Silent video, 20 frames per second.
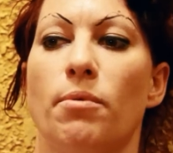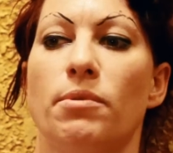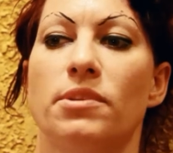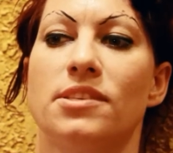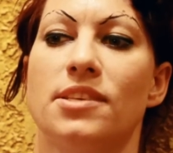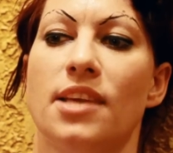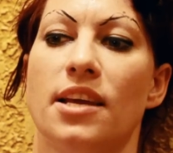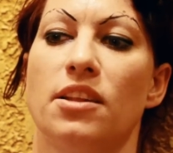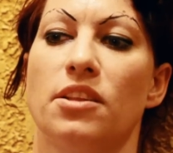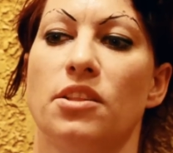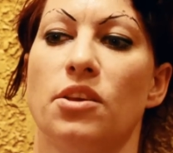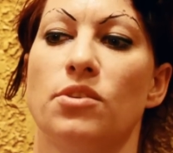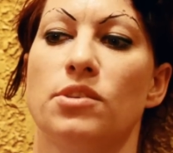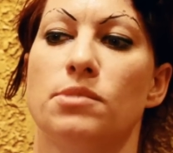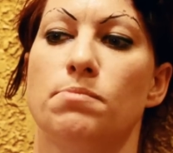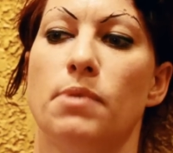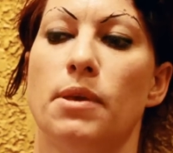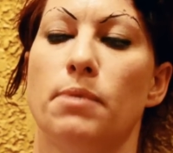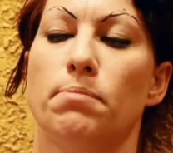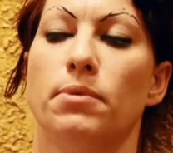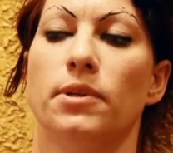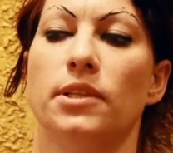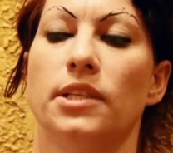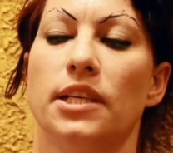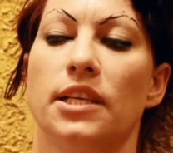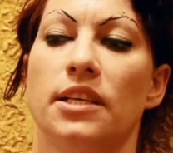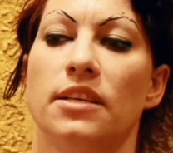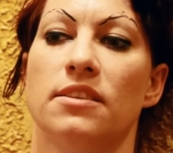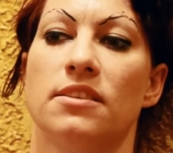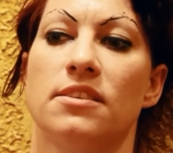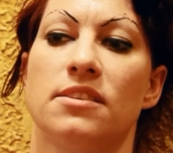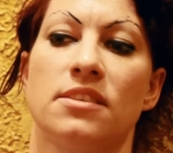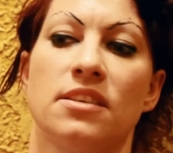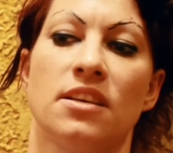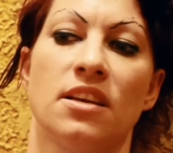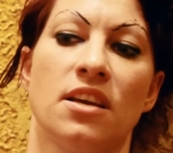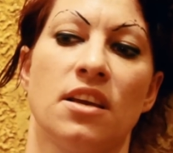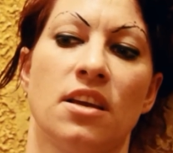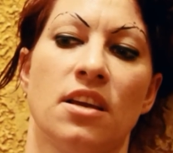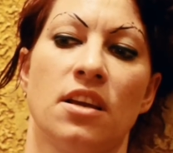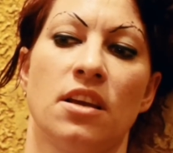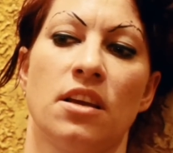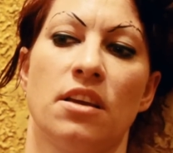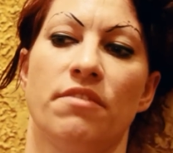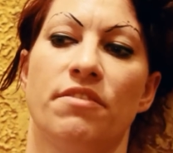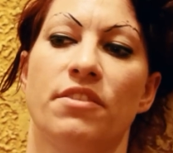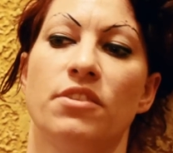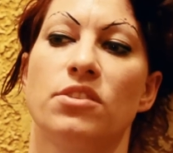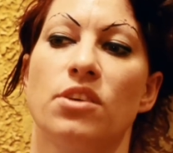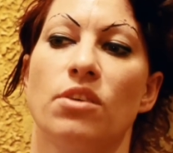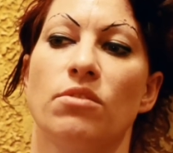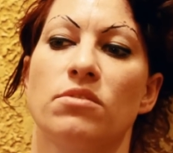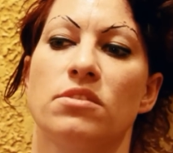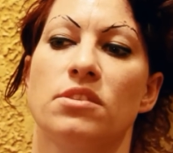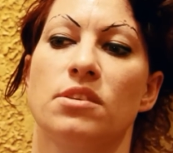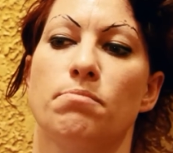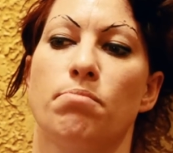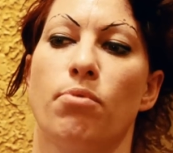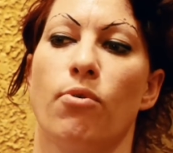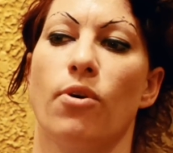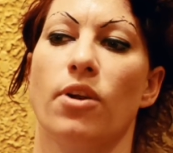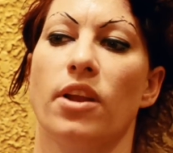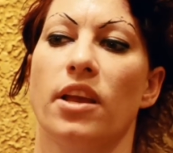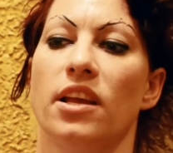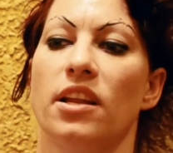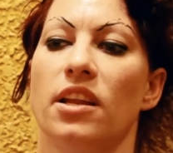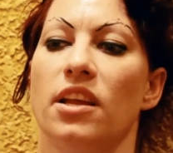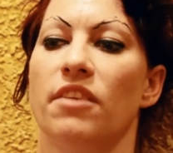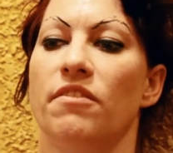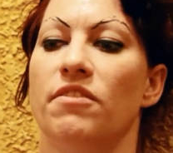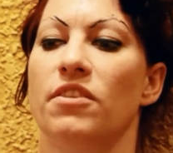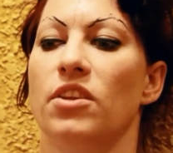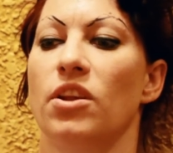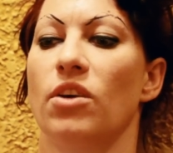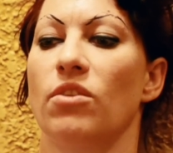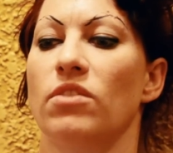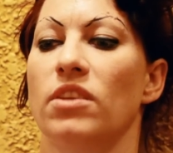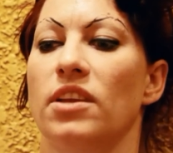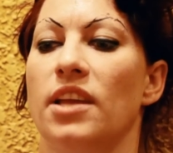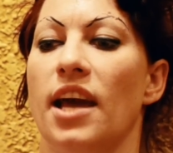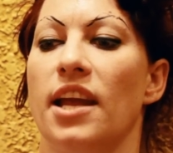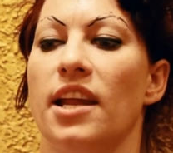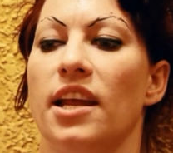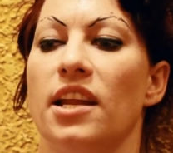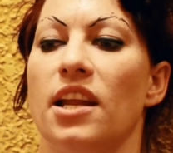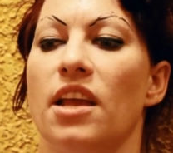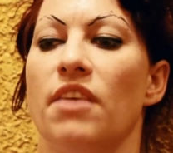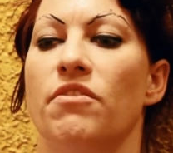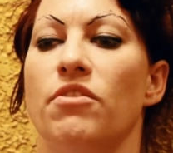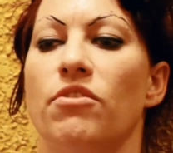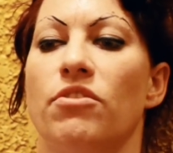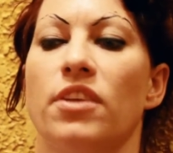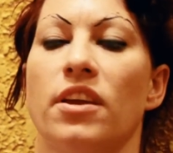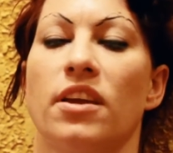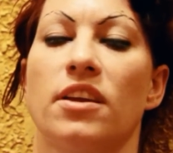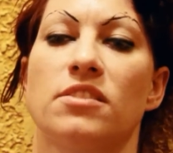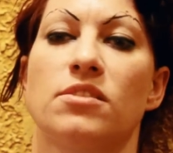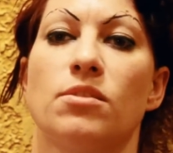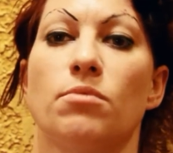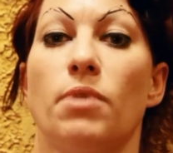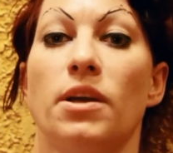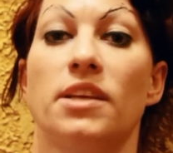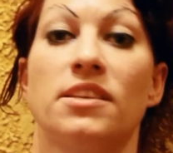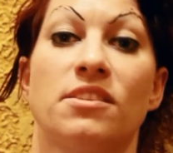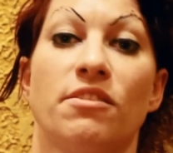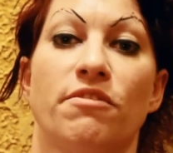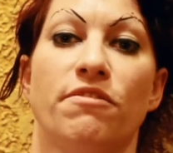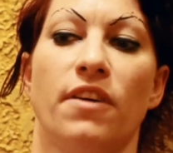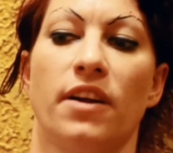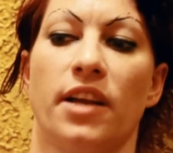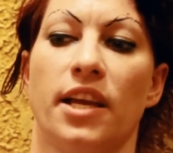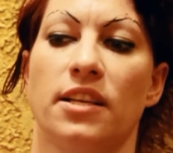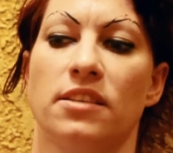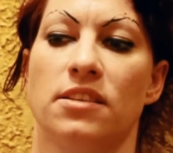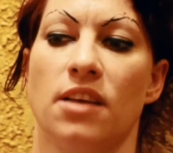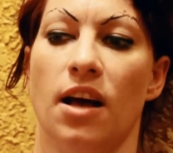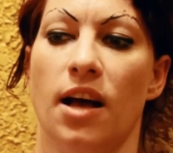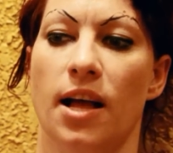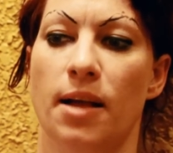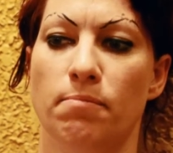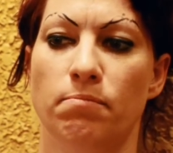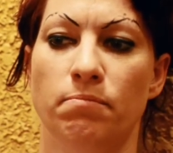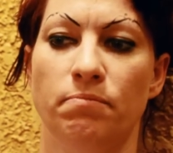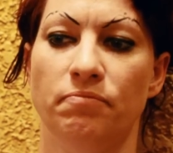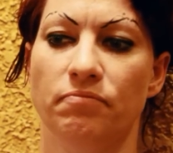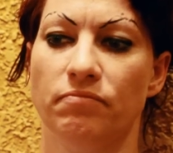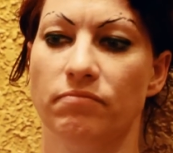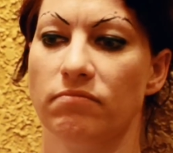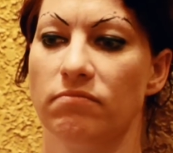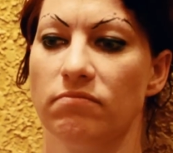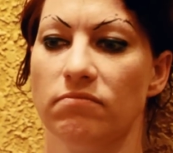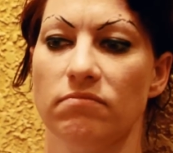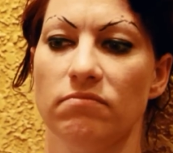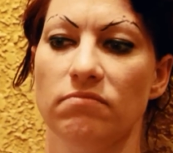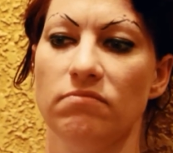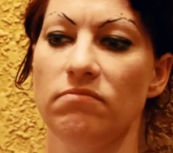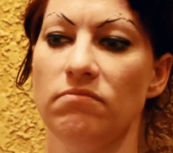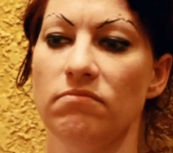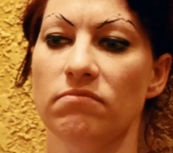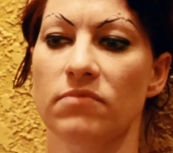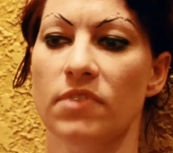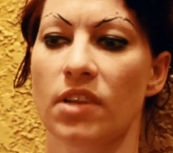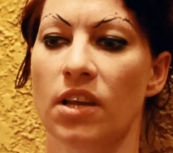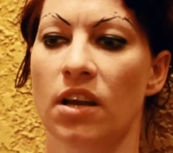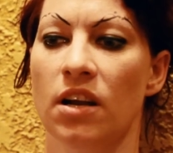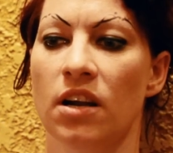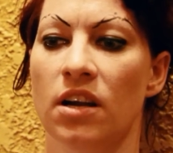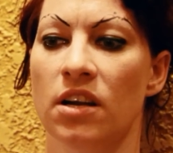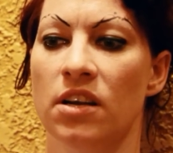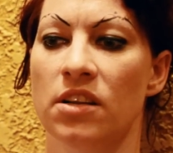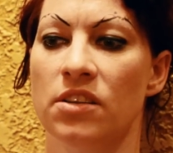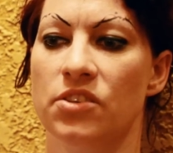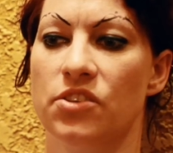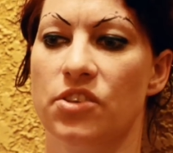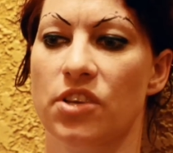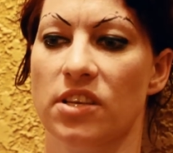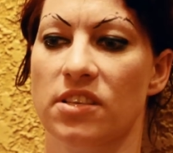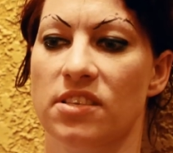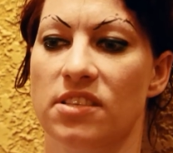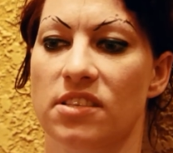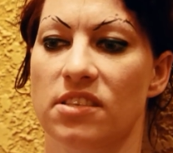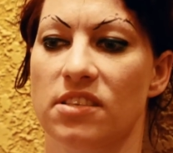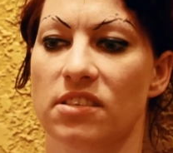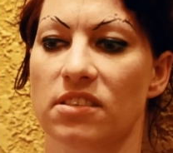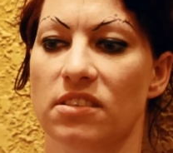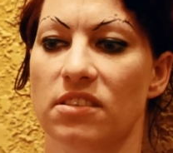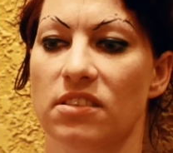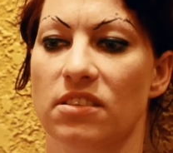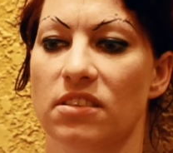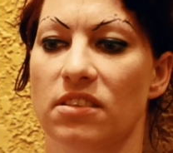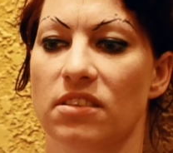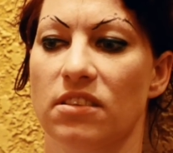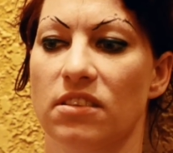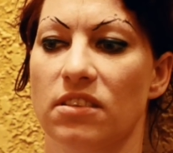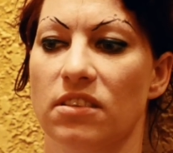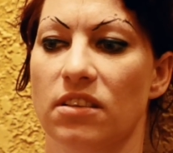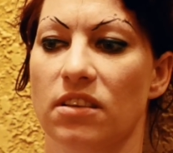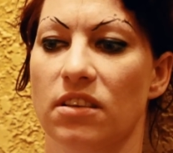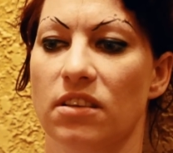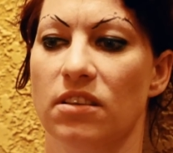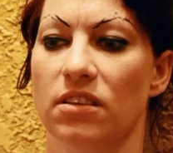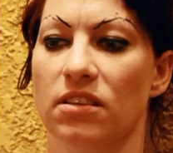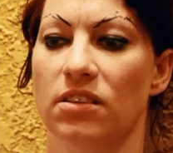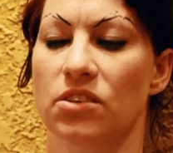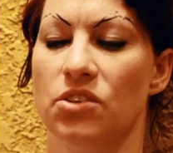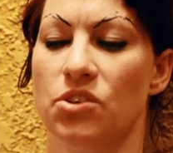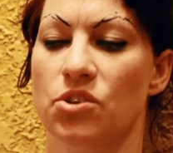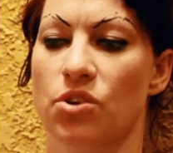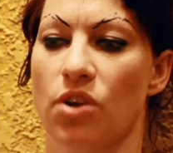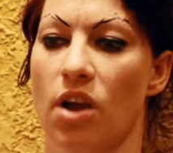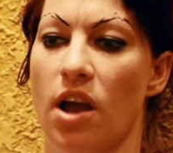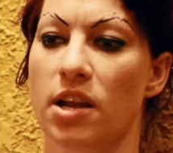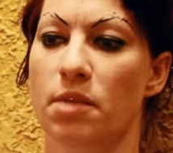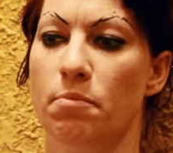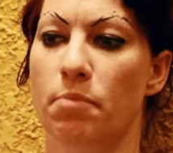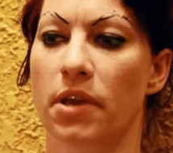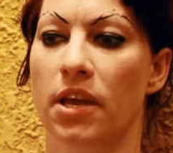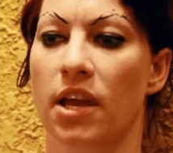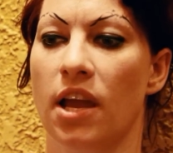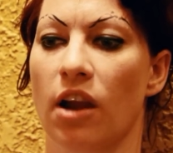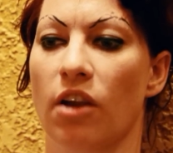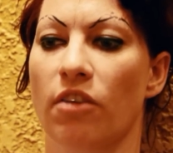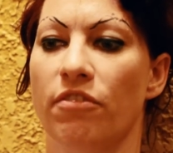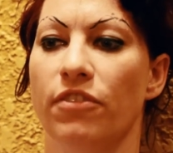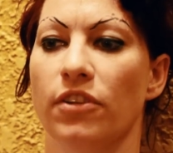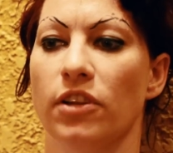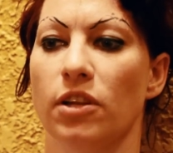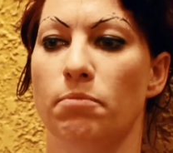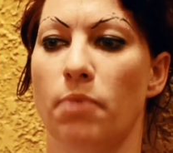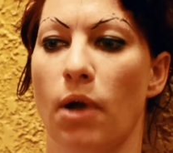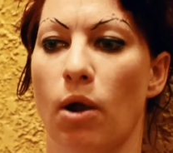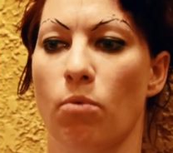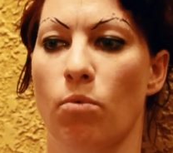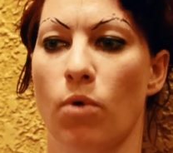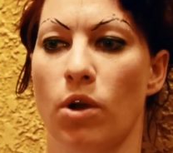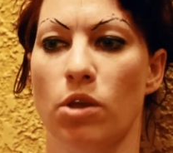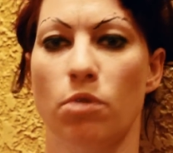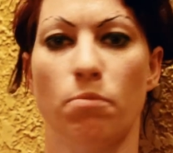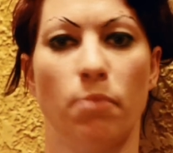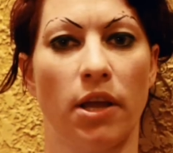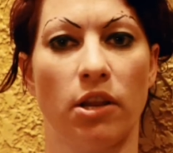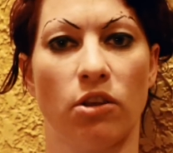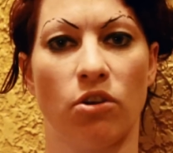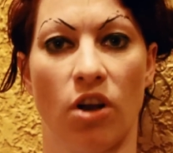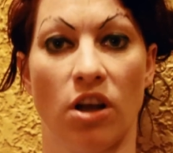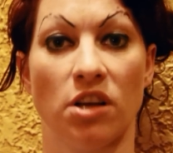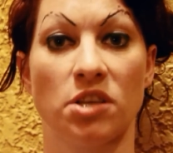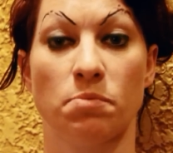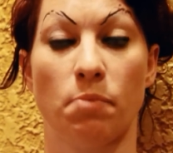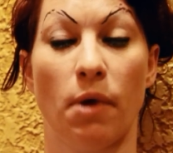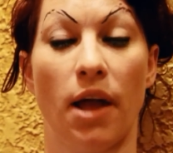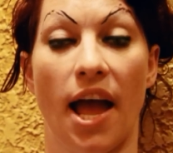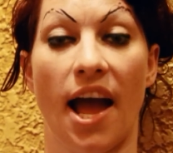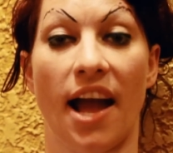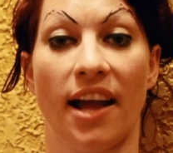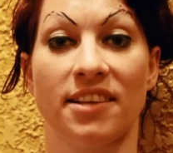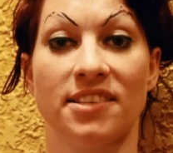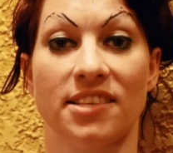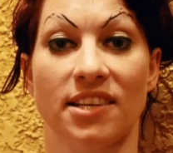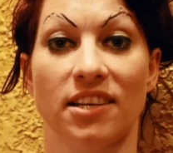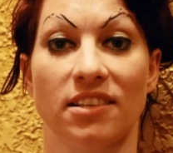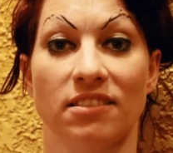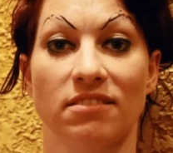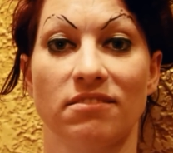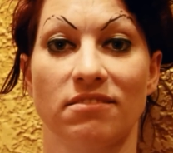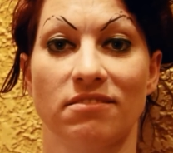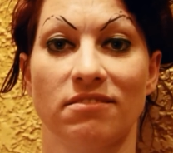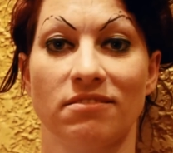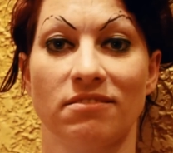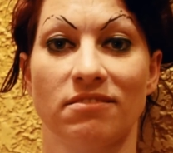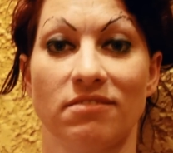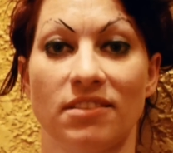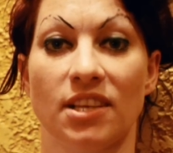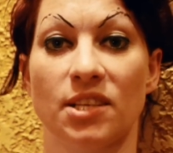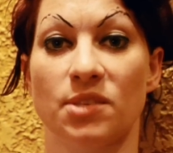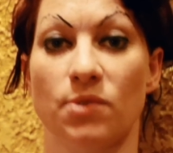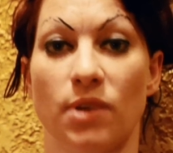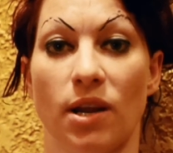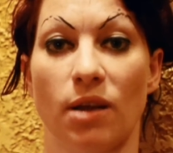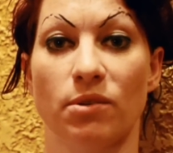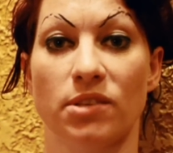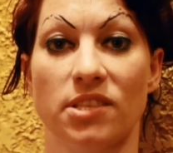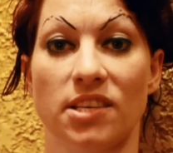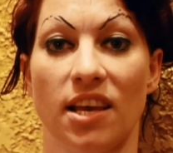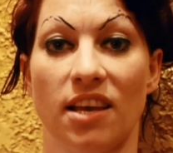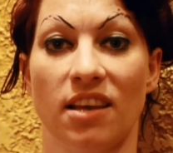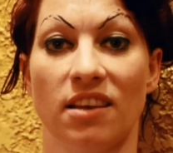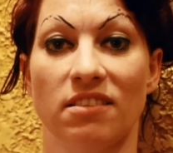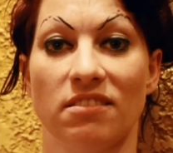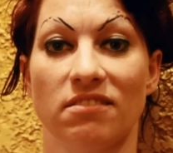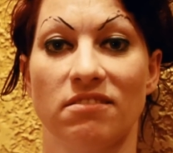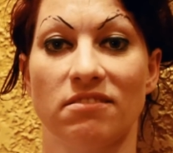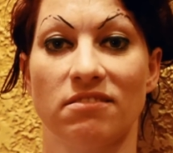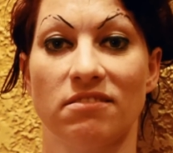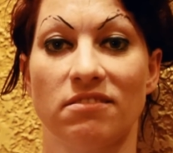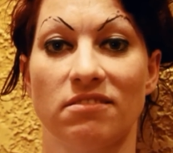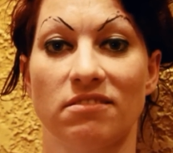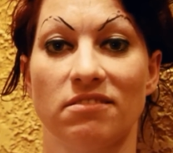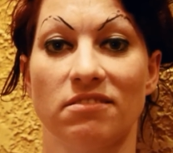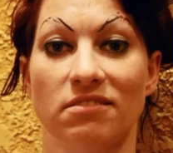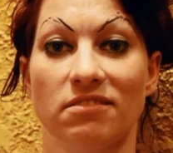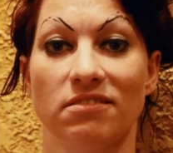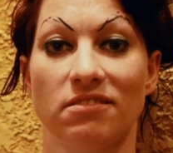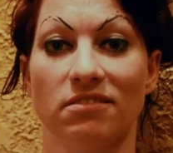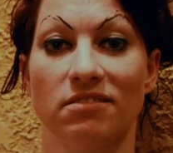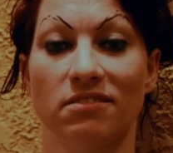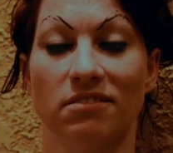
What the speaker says: I would say to those people is, if you don't support it, if you don't get it, if you think it's a waste of fucking time, just try to be careful about what you might crush by accident. That's what I would say.